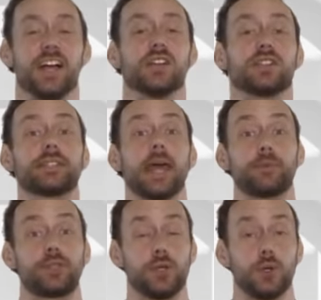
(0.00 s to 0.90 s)
Step
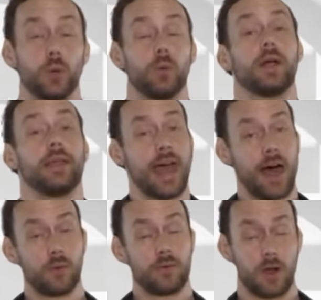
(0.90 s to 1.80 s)
2, now
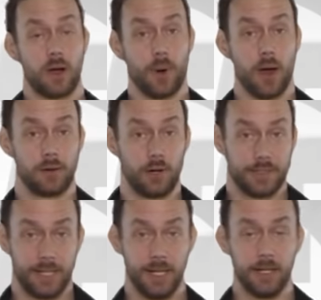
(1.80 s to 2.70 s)
that we've got our bottle in our
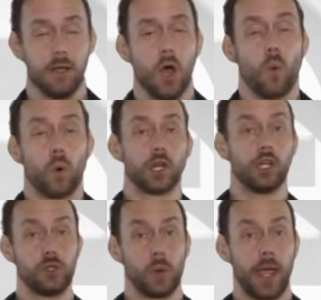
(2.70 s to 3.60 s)
tin, we're going to
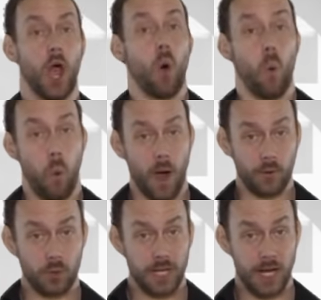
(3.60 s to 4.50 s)
do a 1
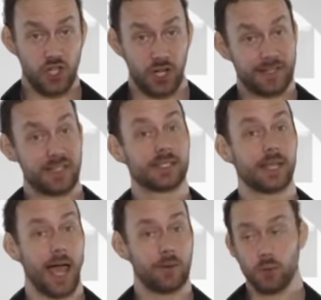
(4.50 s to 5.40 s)
rotation, it's a
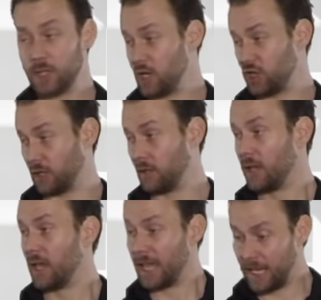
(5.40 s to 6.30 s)
side rotation,
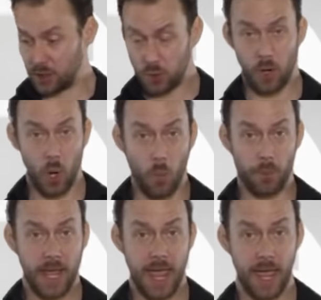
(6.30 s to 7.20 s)
into our
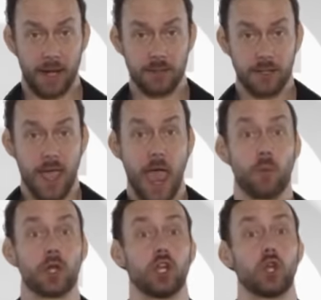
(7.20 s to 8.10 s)
open hand, and we're going to